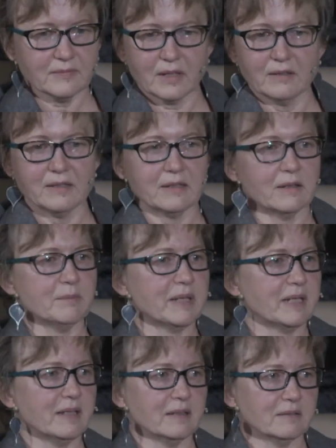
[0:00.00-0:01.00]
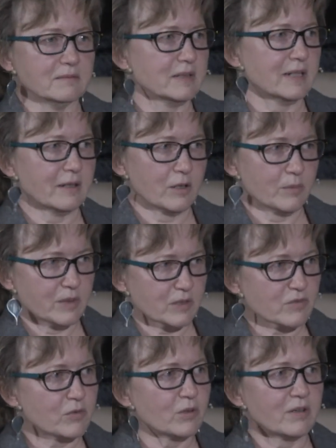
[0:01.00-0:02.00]
There are many arguments
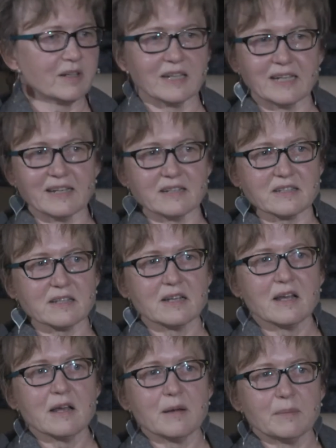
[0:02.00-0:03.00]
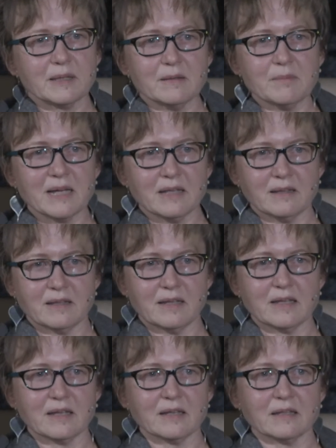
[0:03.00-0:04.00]
for and against. But the main
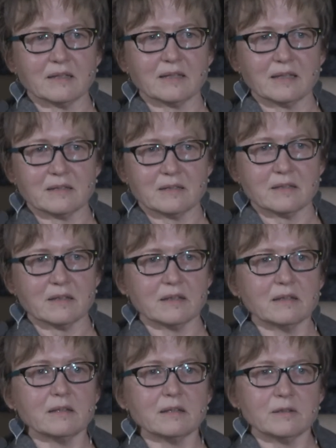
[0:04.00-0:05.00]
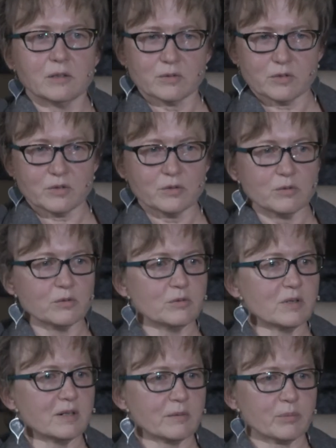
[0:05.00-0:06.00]
thing that the, those who
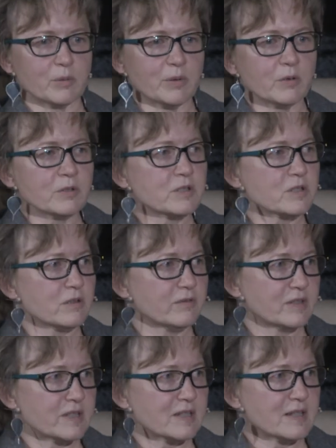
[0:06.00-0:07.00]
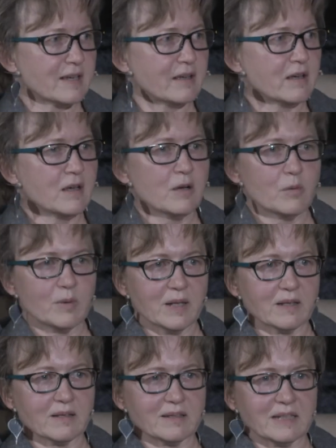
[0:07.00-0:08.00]
are proponents of it say,
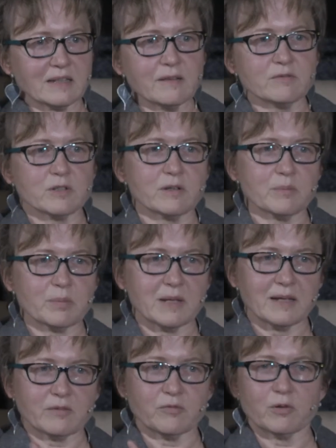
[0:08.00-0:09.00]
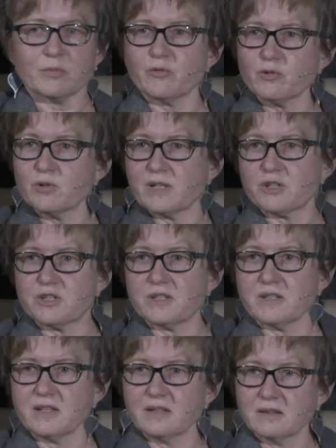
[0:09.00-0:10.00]
well, that gives you a platform of
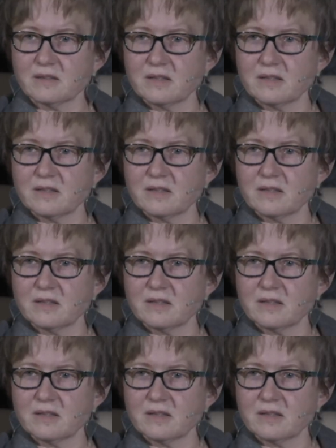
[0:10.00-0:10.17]
questioning.